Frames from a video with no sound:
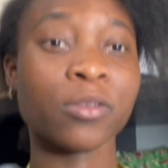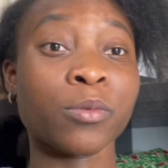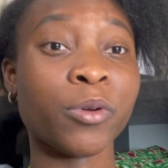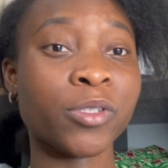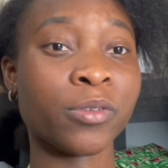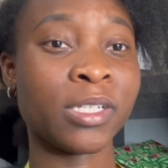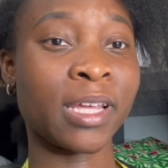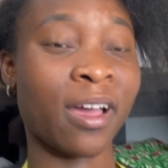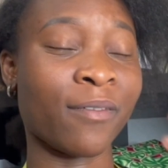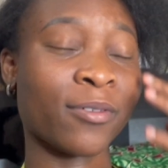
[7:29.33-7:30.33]
Tomorrow is the only
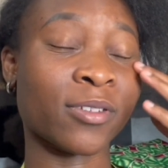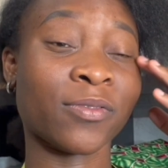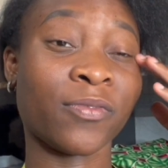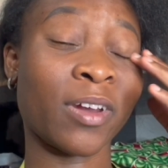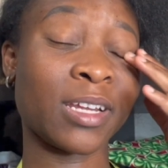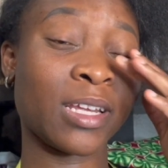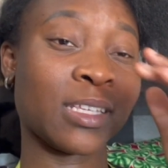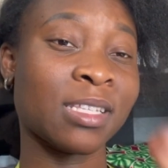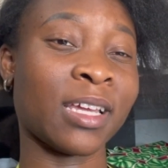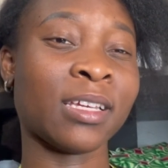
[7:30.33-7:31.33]
day I have because Friday
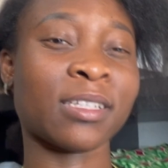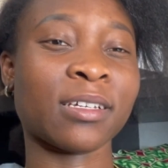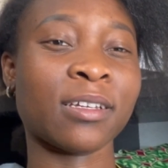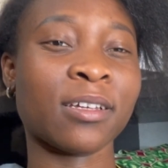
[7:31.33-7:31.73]
is like.